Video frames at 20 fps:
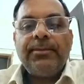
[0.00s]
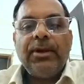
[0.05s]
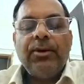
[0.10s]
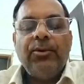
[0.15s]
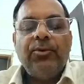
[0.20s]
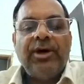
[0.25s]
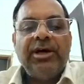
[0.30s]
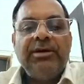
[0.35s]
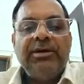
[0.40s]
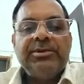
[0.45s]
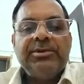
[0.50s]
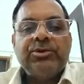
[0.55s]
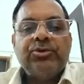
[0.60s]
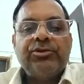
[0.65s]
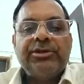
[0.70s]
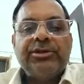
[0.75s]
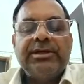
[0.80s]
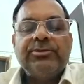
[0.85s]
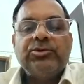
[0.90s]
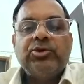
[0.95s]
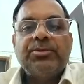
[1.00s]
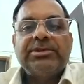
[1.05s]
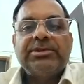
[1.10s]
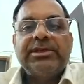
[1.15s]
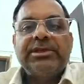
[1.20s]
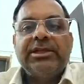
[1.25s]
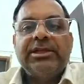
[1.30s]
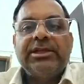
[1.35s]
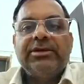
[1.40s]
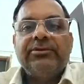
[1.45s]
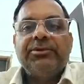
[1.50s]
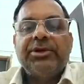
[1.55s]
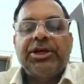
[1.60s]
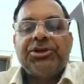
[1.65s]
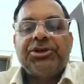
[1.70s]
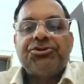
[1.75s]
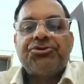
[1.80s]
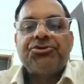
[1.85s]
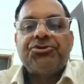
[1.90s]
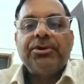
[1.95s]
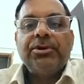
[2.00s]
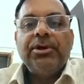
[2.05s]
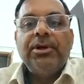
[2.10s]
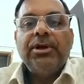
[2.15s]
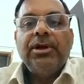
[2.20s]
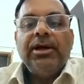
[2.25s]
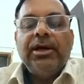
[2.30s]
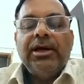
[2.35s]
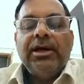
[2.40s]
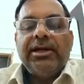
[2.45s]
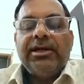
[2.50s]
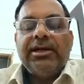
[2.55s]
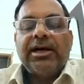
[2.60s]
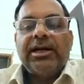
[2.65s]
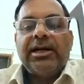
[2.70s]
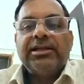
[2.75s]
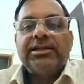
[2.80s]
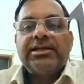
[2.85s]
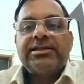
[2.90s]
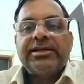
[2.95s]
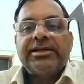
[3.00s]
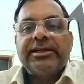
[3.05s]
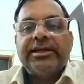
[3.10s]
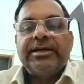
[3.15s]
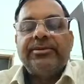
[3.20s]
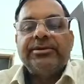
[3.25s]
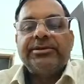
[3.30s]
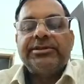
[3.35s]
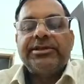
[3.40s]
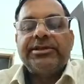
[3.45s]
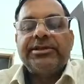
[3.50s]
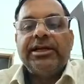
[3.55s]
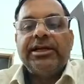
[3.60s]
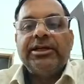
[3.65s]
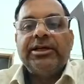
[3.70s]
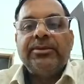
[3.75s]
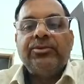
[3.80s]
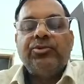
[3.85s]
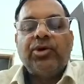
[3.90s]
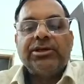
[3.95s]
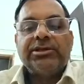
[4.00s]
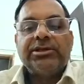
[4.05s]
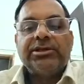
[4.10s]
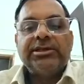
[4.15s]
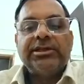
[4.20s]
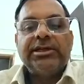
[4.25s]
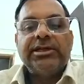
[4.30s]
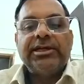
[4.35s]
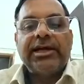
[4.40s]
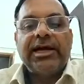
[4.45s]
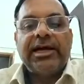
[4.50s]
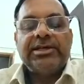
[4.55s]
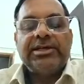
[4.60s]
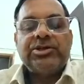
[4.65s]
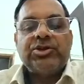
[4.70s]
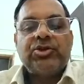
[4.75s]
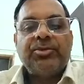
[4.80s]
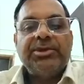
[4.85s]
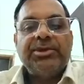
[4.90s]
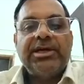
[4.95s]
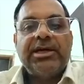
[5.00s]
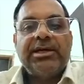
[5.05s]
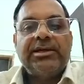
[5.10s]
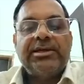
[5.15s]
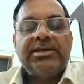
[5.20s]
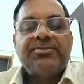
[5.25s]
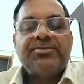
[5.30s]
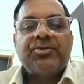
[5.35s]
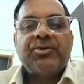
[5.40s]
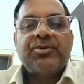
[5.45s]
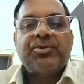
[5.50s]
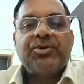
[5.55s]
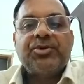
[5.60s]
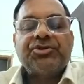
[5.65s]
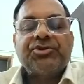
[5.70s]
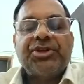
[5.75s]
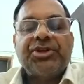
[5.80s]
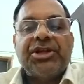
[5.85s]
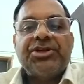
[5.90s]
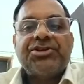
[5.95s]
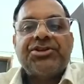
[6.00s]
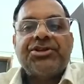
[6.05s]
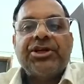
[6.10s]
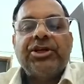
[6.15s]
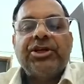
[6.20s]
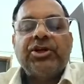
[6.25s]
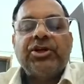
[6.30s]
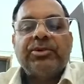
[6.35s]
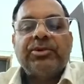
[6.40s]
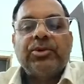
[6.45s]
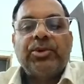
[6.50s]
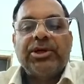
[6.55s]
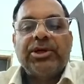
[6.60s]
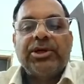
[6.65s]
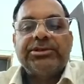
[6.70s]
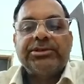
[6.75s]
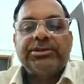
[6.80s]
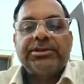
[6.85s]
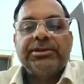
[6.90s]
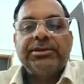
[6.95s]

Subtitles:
Why we should give so much leverage regarding the sharing of water? There has to be at least proportionate sharing of the water.